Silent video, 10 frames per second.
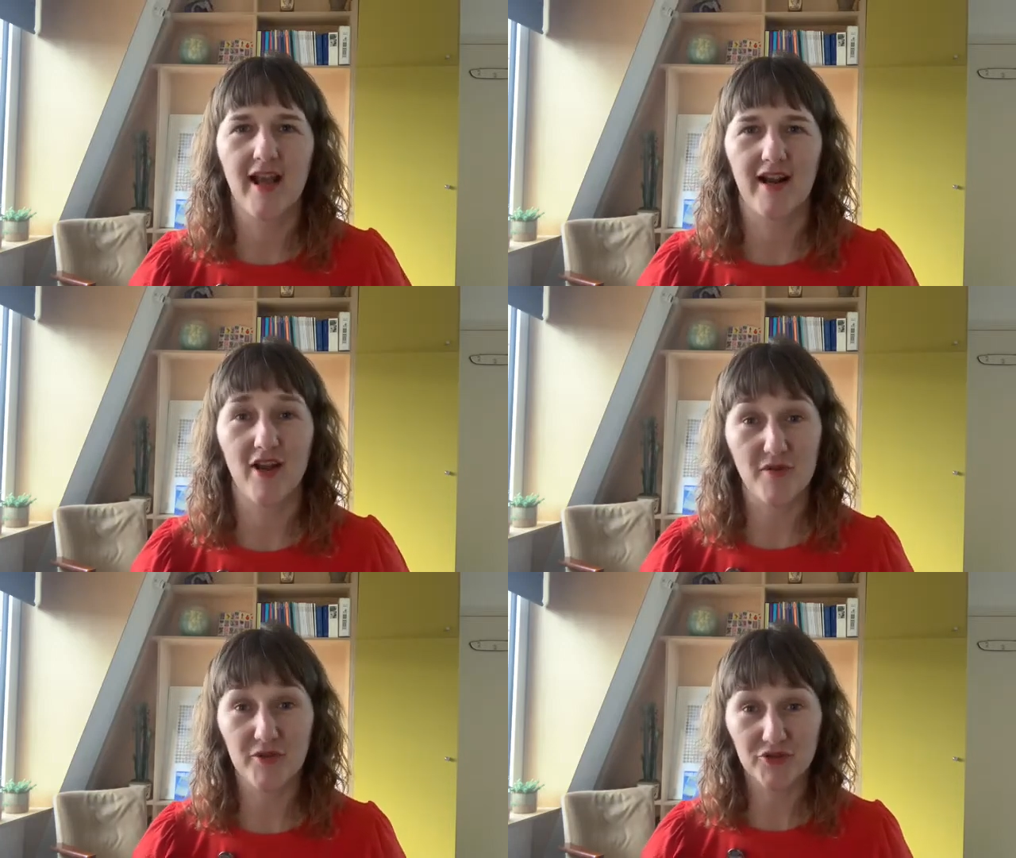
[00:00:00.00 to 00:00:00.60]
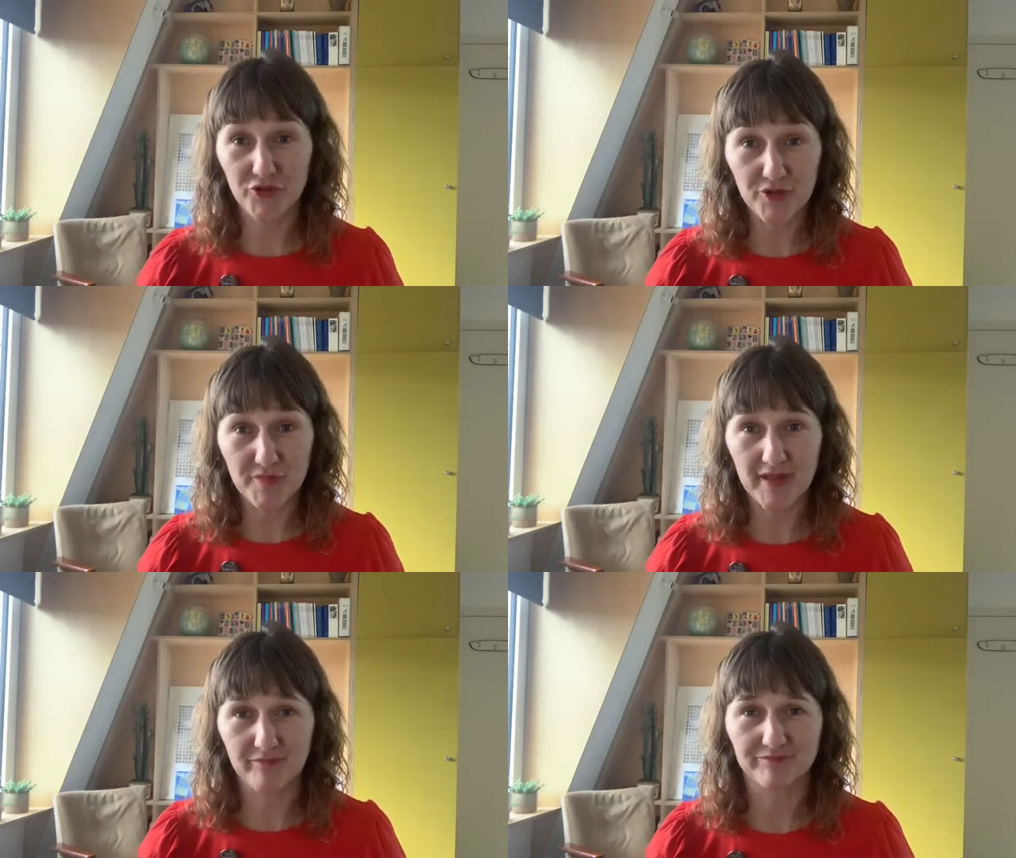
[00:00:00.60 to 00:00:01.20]
and I hope you'll join
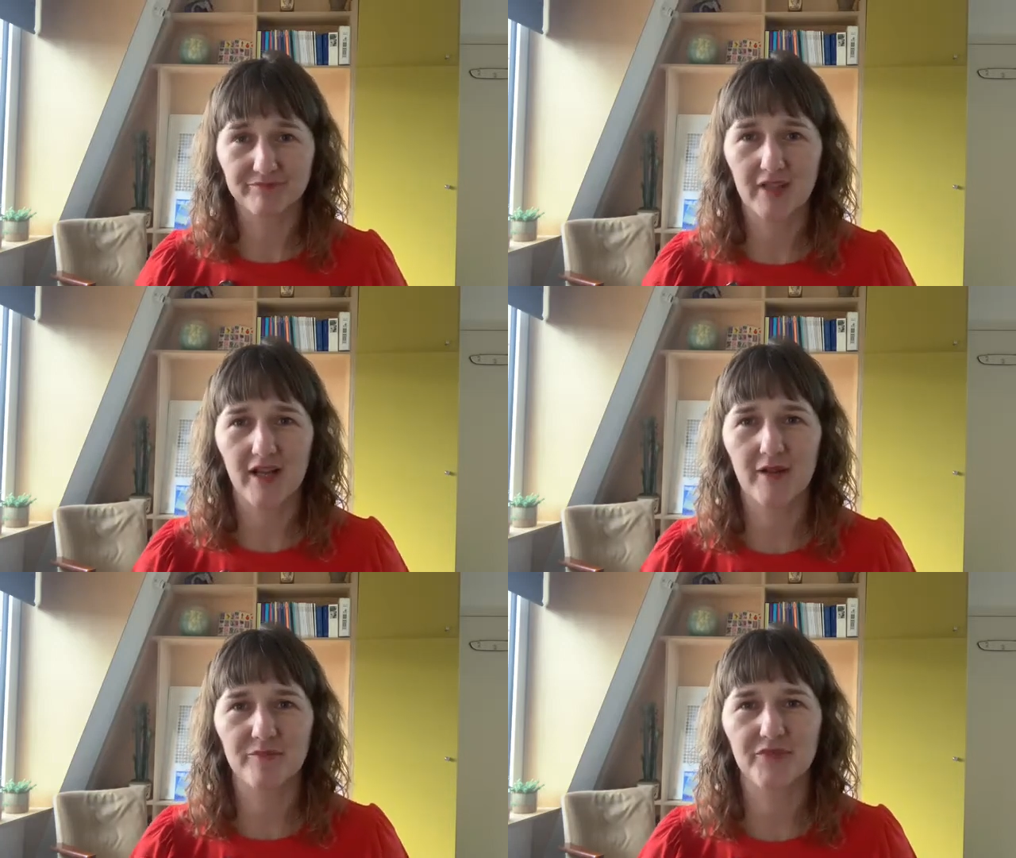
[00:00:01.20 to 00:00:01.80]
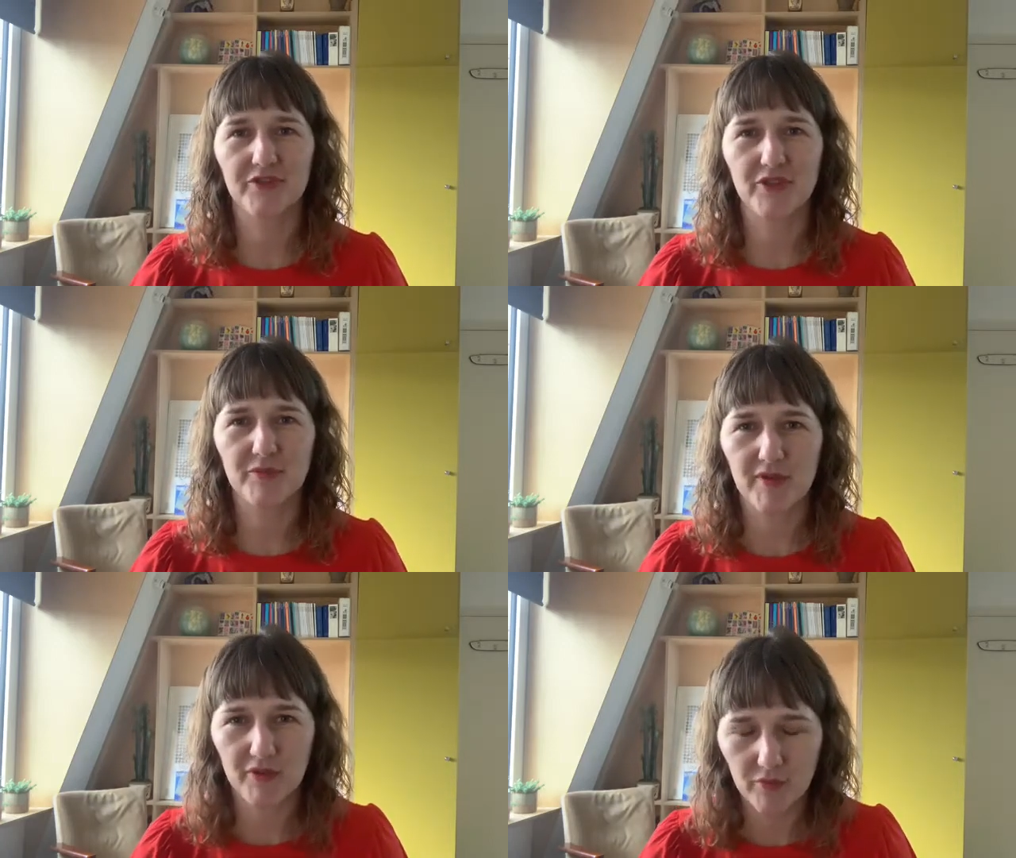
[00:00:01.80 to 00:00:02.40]
me. Do
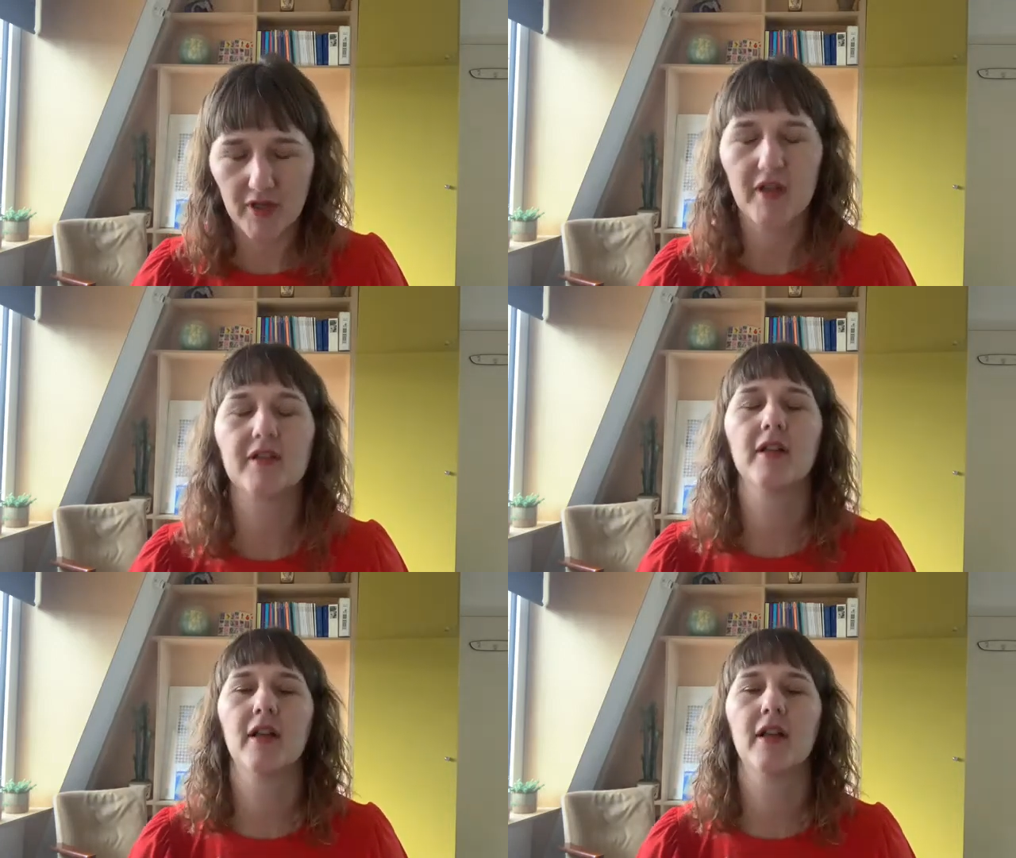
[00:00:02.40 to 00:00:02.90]
spread the word,